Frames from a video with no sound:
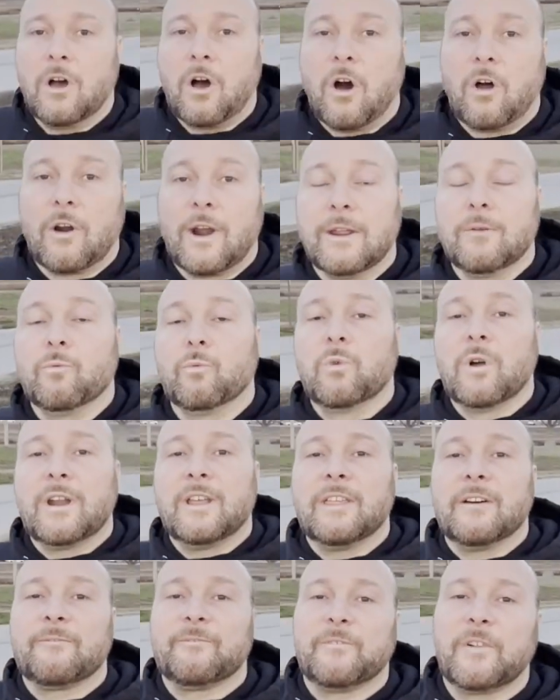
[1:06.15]
All right, one of
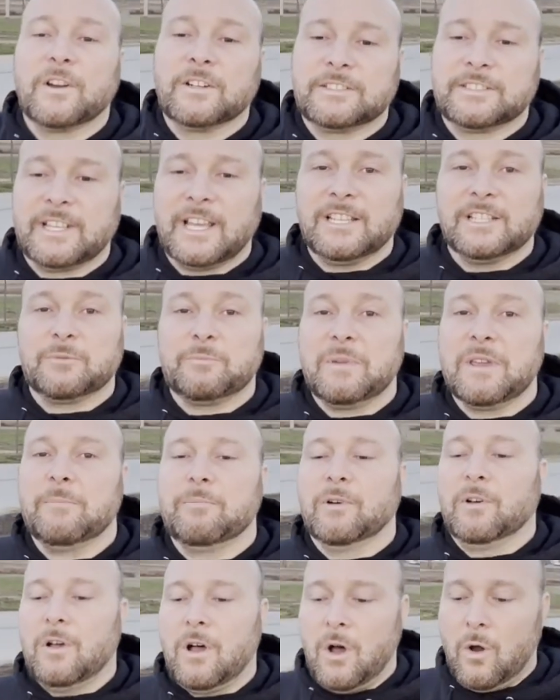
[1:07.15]
the first things
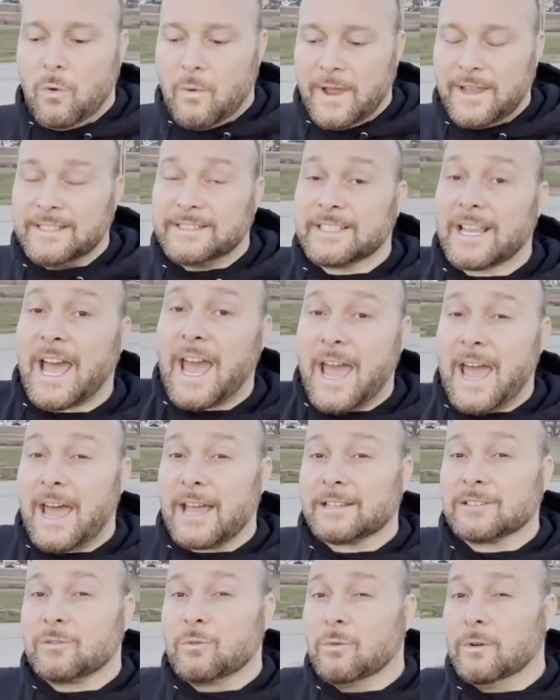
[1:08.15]
people always
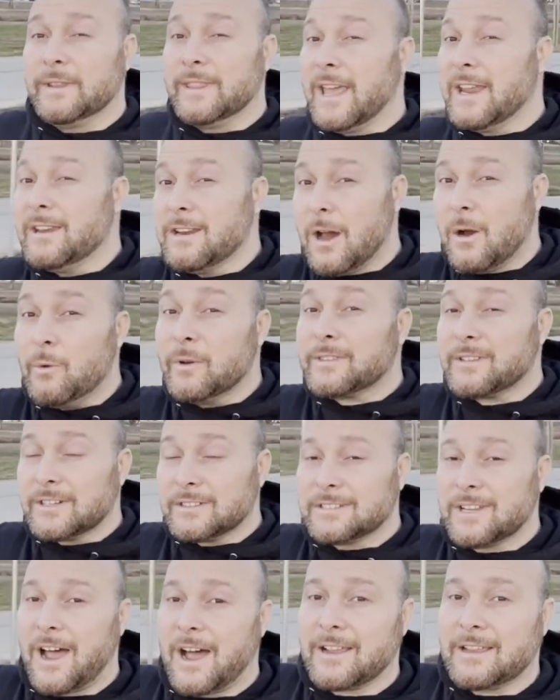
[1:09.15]
ask when they know what they're
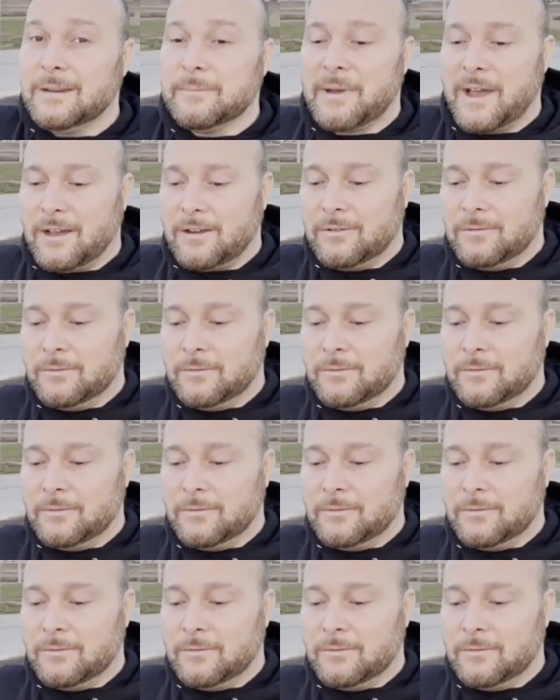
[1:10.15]
talking about,